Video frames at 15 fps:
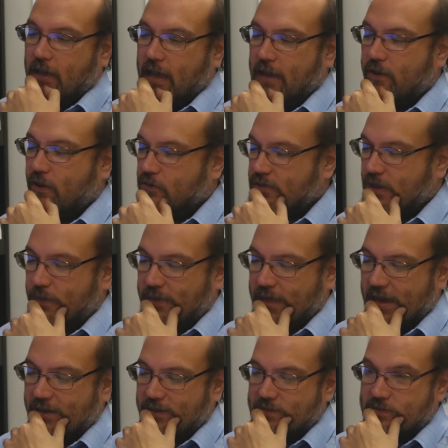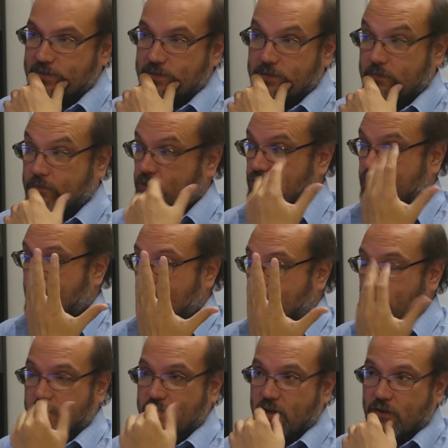And you know, some of that is just a
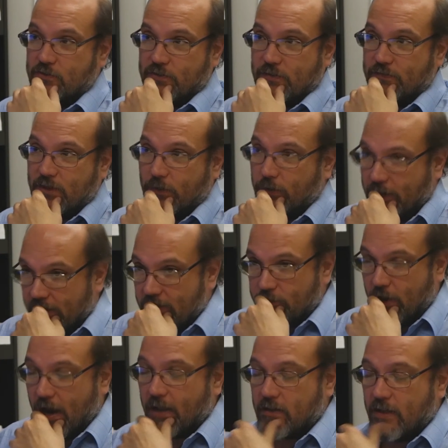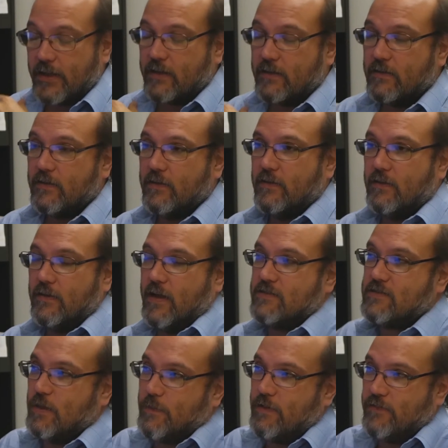number of years of doing it, frankly, and
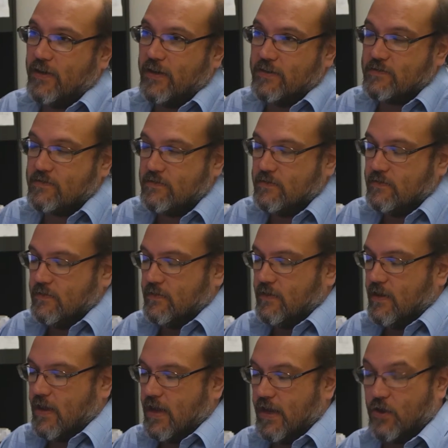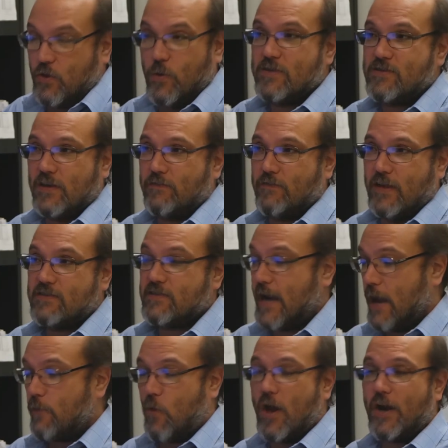some of it is an inquisitiveness that
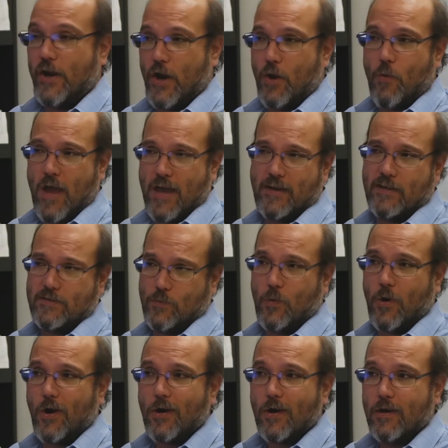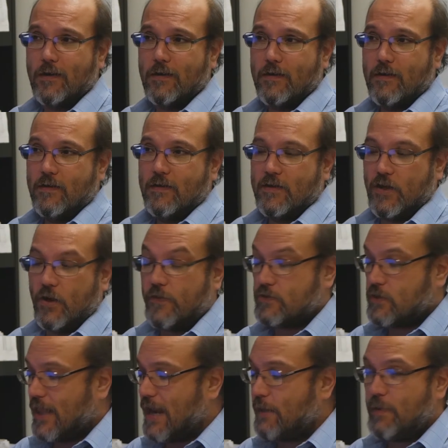I want to know why it doesn't work. You know, there's
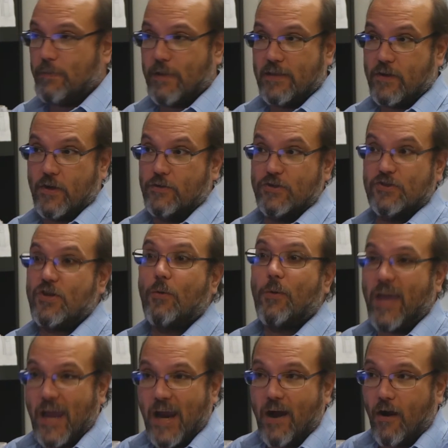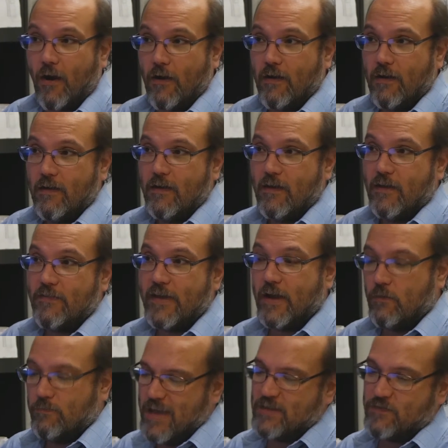a lot of people out there who just don't care. They
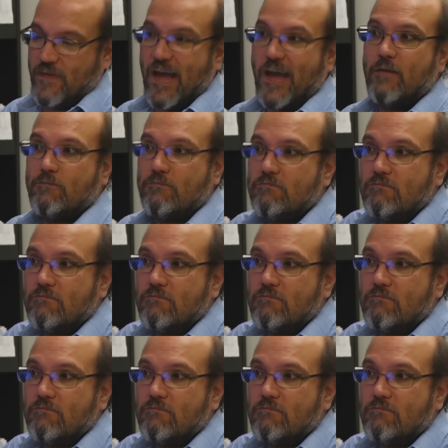go, that's fine.